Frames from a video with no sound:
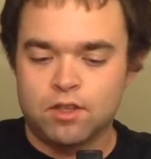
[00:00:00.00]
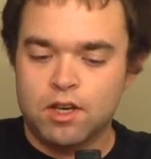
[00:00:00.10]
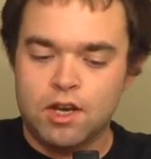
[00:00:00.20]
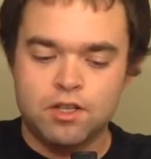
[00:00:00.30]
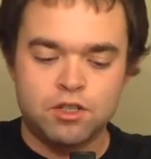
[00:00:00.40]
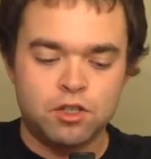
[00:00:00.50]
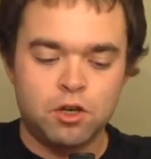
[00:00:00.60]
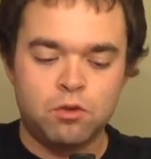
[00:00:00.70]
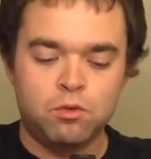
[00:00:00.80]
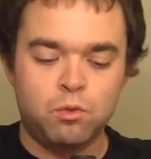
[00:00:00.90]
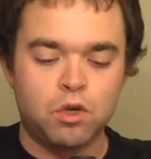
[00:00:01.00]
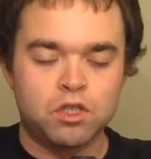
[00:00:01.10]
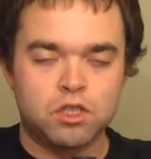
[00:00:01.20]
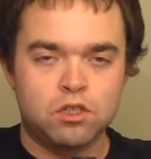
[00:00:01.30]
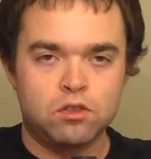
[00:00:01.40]
as, you know,
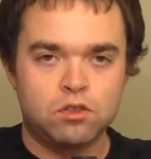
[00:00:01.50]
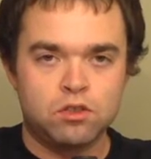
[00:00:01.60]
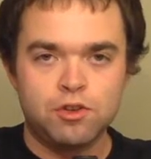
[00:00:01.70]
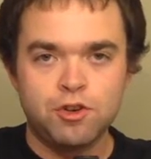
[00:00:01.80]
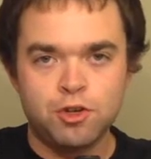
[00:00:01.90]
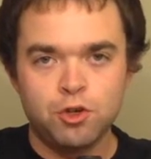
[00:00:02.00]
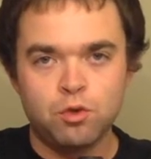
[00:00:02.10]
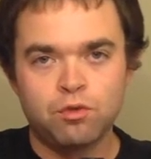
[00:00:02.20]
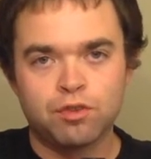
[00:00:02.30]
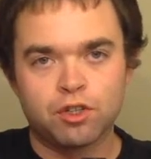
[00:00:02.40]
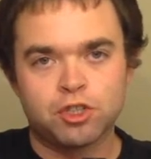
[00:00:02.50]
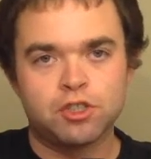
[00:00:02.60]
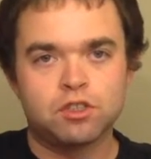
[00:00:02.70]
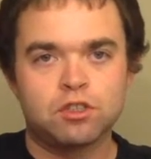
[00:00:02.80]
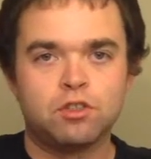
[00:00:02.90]
once new
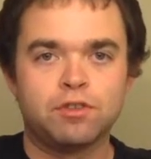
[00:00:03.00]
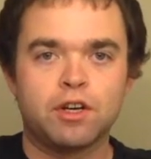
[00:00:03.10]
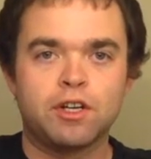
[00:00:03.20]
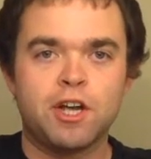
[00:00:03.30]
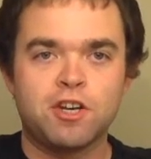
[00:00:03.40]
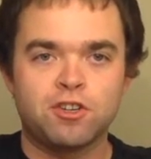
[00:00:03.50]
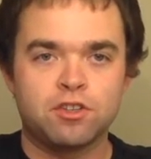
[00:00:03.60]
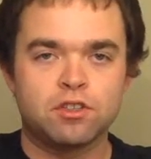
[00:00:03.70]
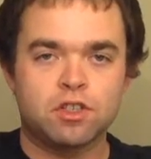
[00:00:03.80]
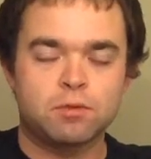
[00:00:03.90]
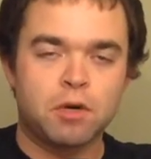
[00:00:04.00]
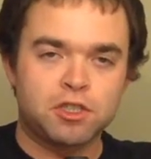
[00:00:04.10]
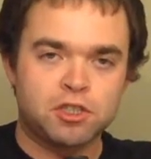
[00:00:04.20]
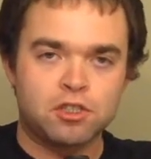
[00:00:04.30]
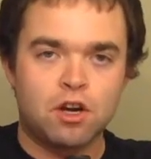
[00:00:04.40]
versions, new variations,
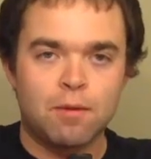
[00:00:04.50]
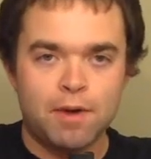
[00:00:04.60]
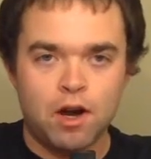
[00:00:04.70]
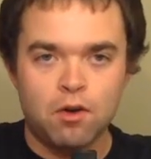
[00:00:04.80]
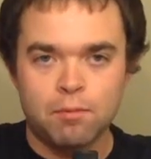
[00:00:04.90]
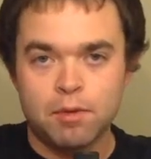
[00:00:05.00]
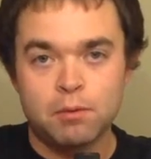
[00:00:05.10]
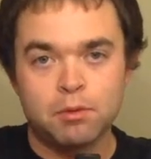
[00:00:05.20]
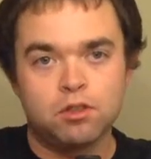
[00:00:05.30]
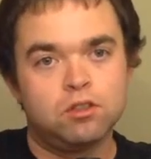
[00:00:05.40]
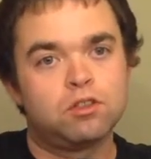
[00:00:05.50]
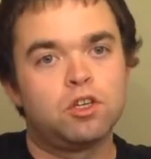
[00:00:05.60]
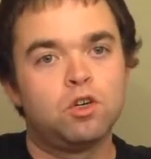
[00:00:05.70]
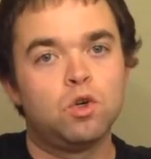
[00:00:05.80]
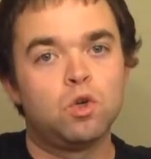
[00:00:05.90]
expressions come out, people
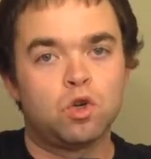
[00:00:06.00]
go